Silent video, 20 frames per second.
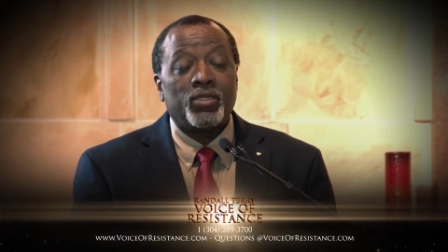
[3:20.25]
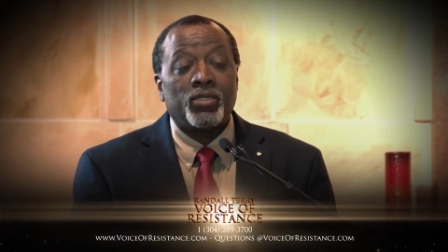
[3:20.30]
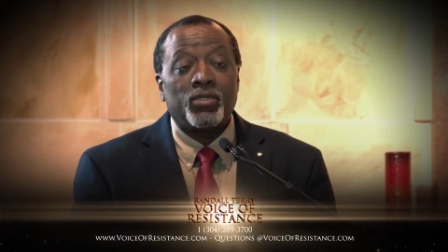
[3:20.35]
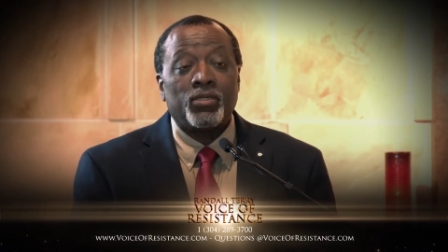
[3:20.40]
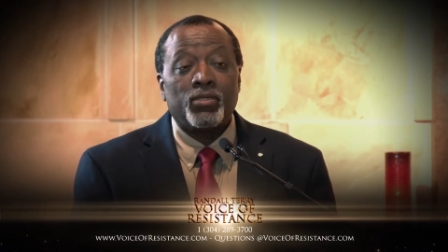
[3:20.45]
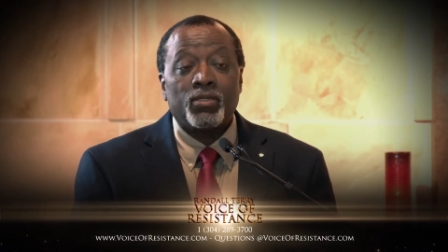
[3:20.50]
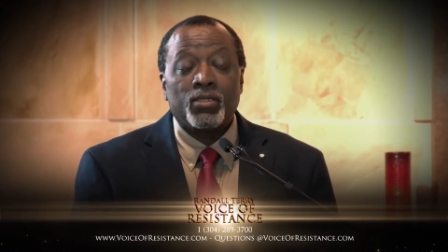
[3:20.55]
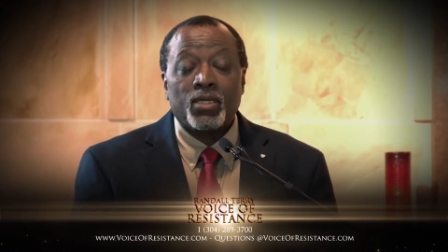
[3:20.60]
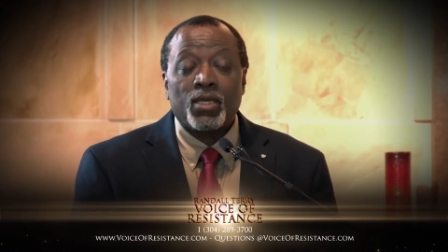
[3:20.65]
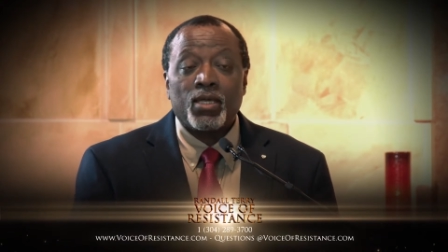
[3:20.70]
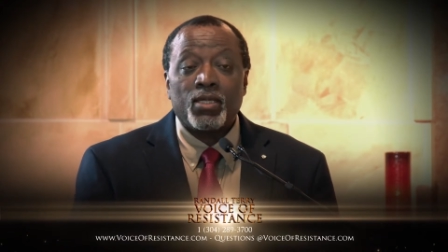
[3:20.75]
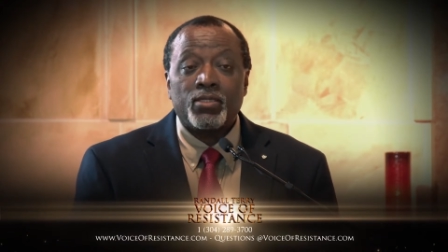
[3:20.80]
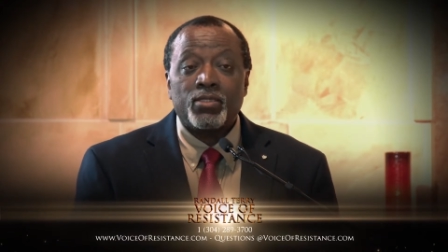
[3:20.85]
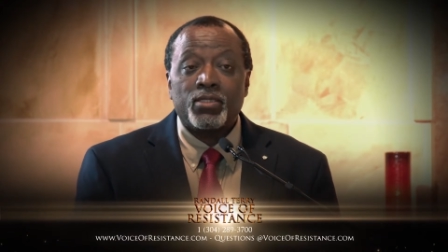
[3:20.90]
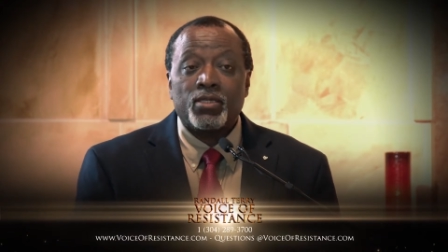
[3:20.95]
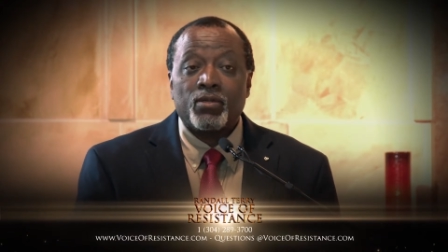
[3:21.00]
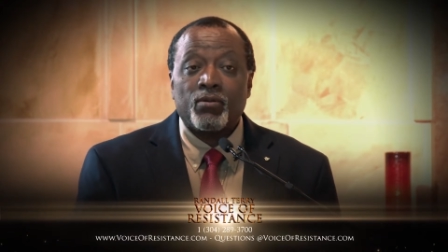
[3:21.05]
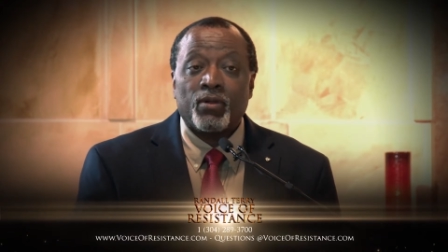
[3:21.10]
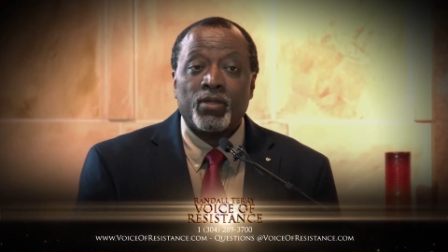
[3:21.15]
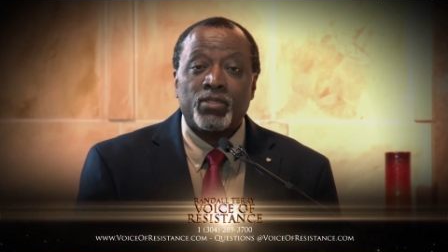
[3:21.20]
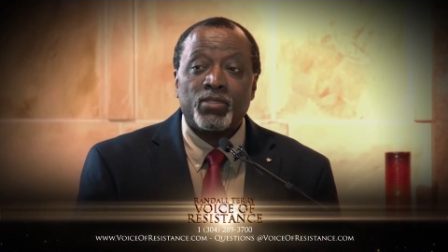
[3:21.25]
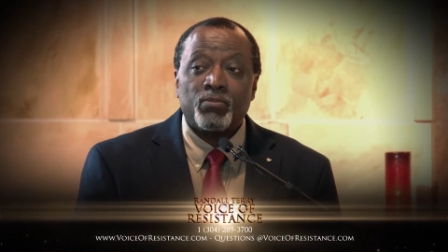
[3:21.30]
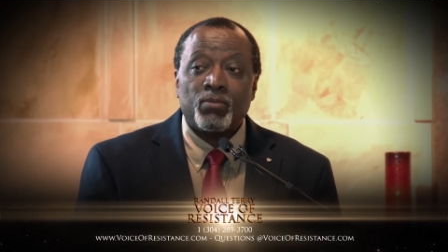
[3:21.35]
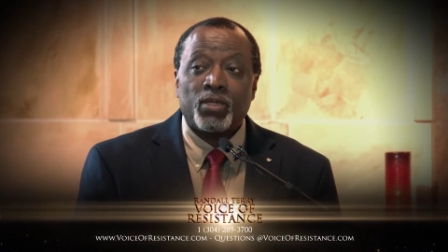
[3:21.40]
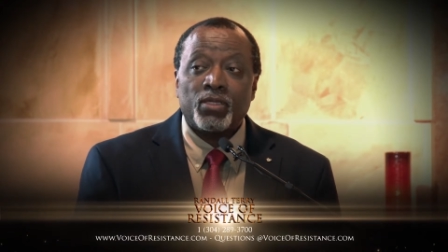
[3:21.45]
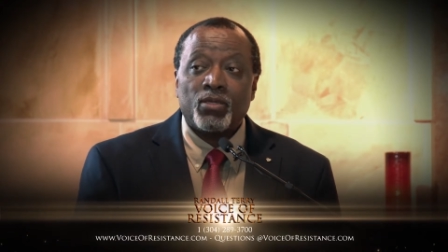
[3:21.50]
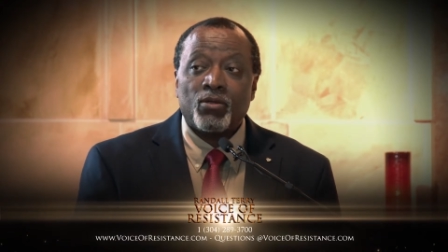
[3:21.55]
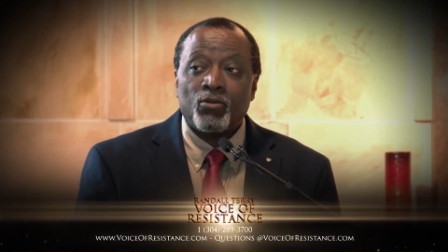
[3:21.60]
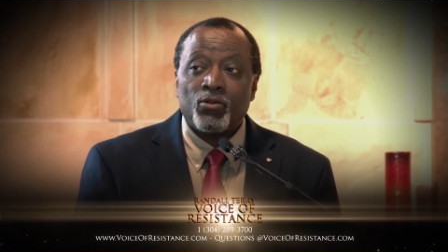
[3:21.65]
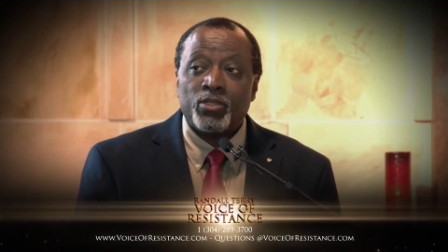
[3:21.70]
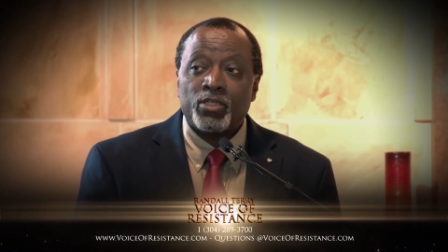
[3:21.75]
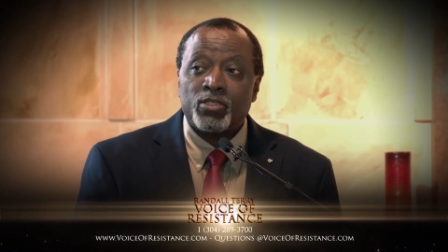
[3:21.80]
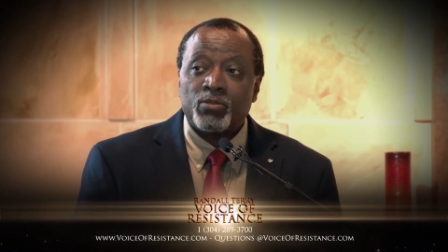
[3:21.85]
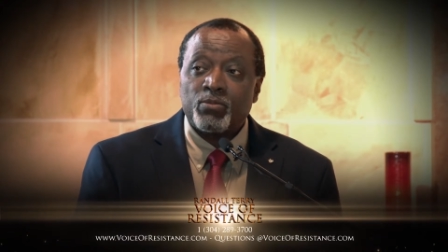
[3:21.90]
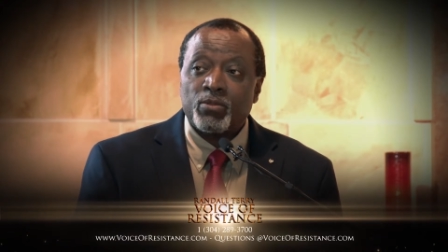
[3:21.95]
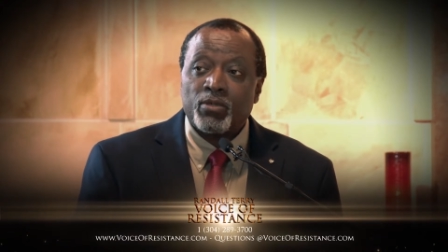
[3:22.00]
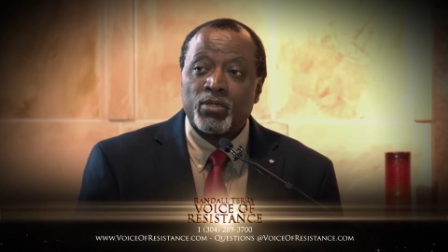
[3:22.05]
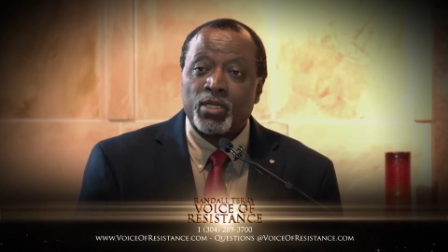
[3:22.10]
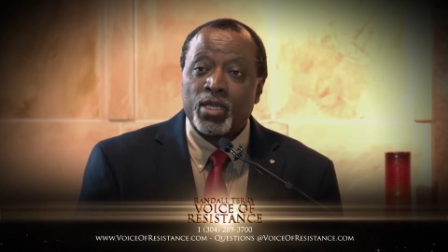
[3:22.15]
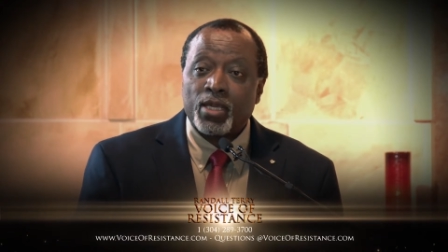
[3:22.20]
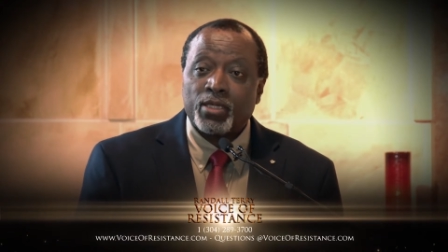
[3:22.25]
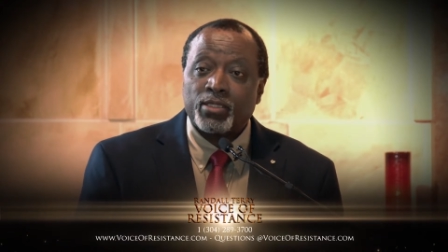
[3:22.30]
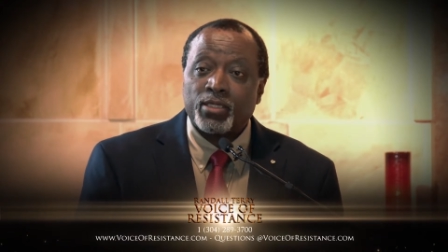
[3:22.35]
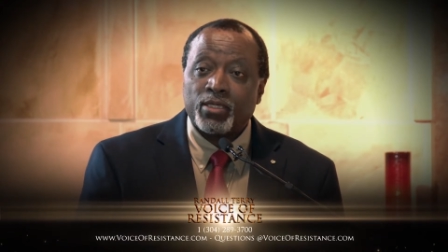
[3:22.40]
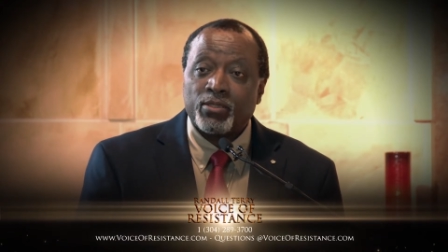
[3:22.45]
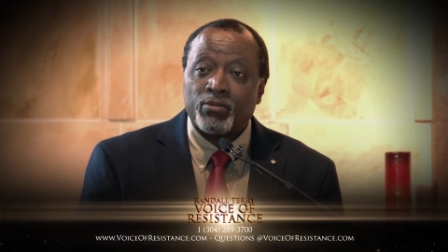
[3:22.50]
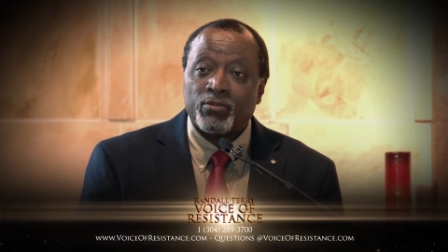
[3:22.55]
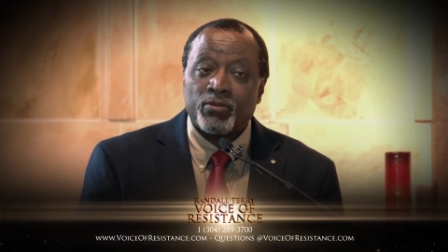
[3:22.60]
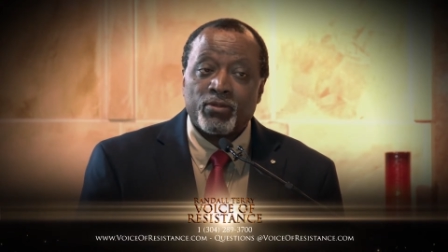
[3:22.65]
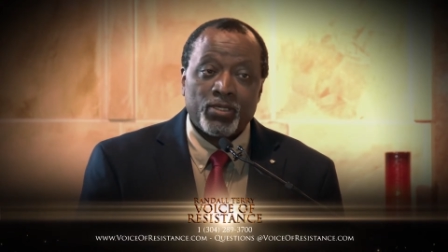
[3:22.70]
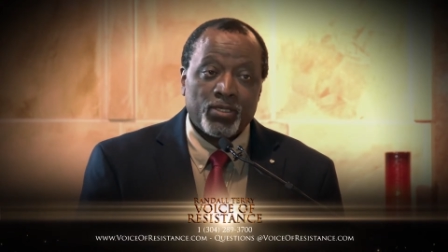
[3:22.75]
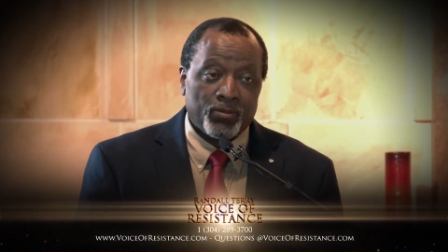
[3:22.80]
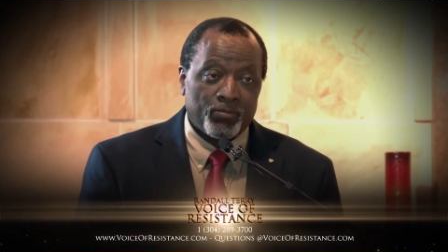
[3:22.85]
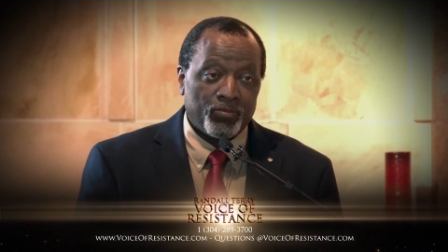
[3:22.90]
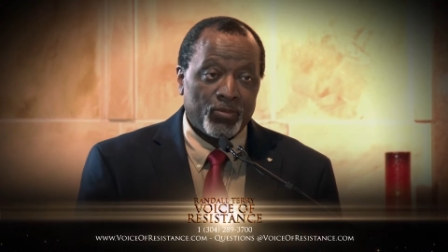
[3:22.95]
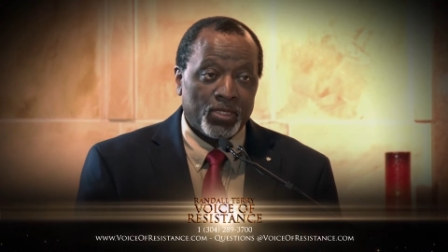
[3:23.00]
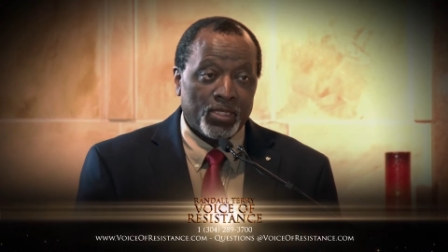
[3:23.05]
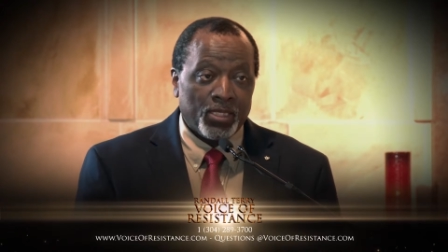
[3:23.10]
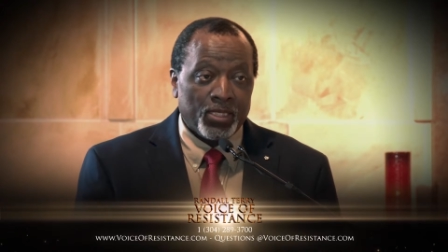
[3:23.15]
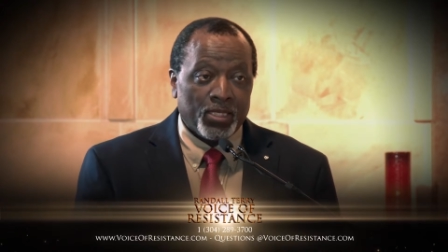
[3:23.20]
in consequence by the Holy Spirit acting through him,